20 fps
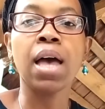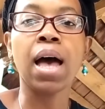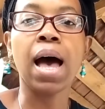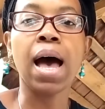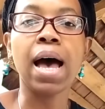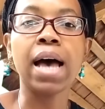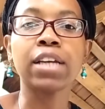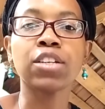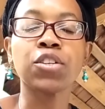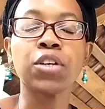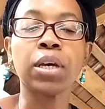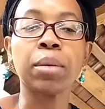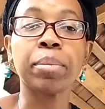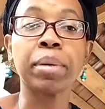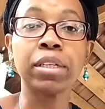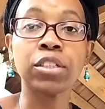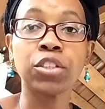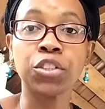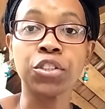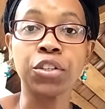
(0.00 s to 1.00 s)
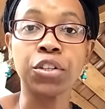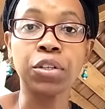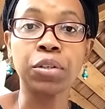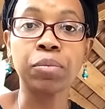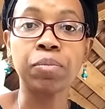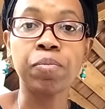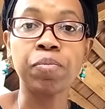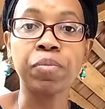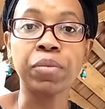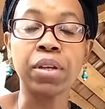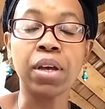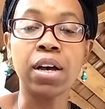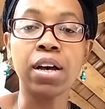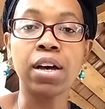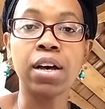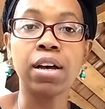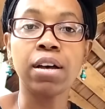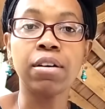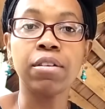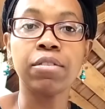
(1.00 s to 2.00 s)
I took a picture
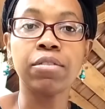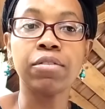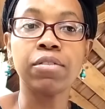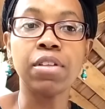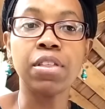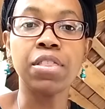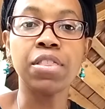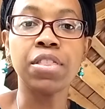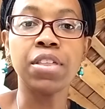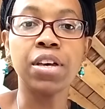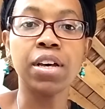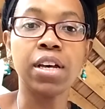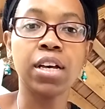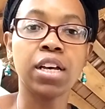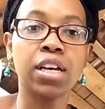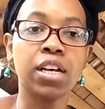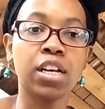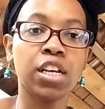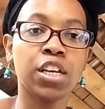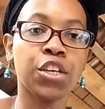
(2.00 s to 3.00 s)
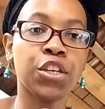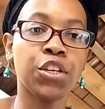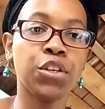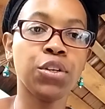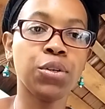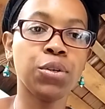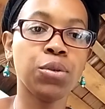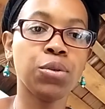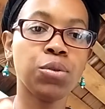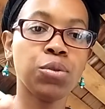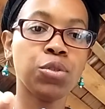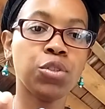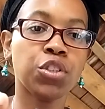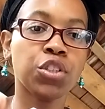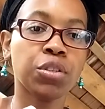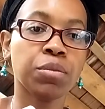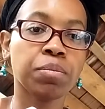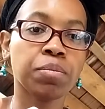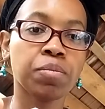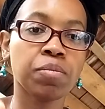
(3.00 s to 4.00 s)
of the huge